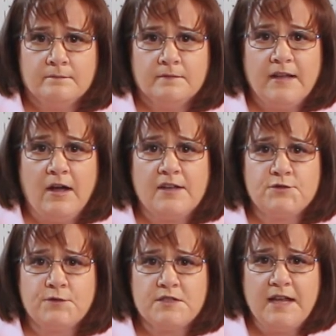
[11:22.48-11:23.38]
Now, as
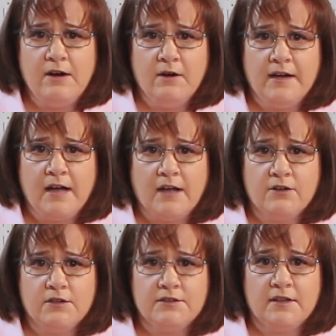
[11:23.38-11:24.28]
for tearing, I
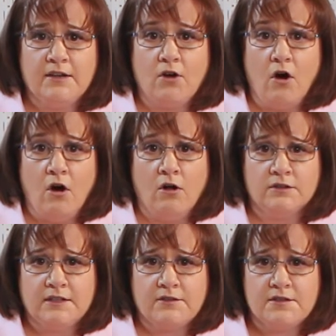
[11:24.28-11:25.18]
couldn't at all
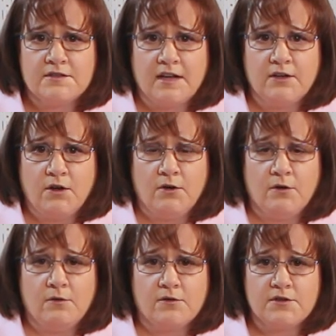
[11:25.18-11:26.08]
tear the
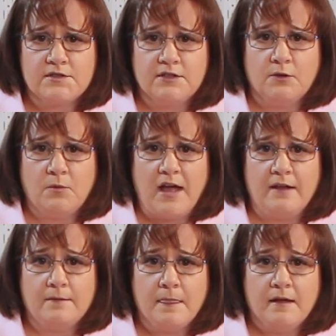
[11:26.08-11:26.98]
Zykoto or the Silhouette.